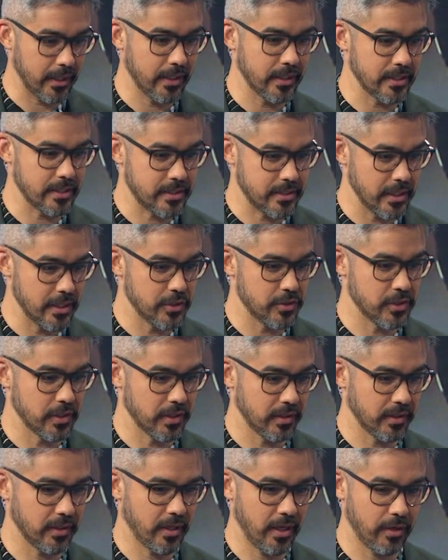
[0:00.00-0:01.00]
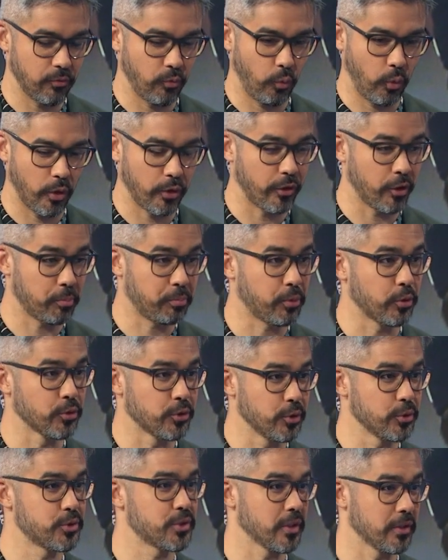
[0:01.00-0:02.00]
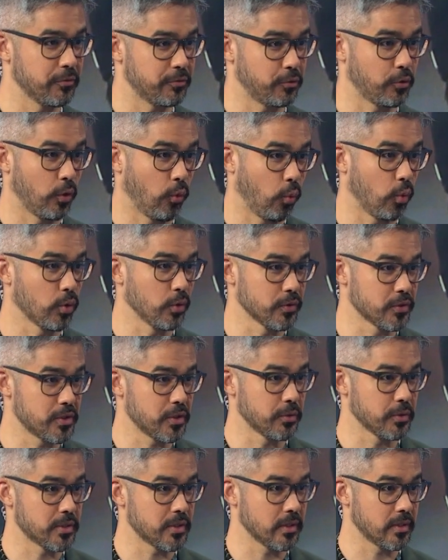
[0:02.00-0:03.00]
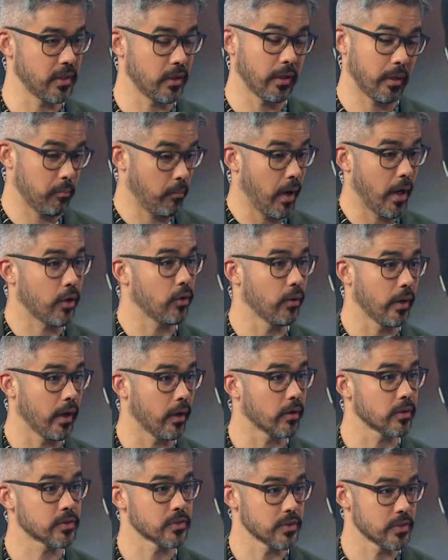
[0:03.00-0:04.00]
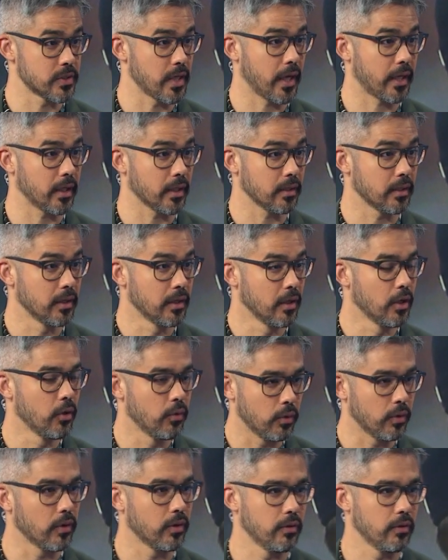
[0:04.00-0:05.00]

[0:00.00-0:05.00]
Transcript: in a season and where they're producing for a World Series like Michael Harris II, well,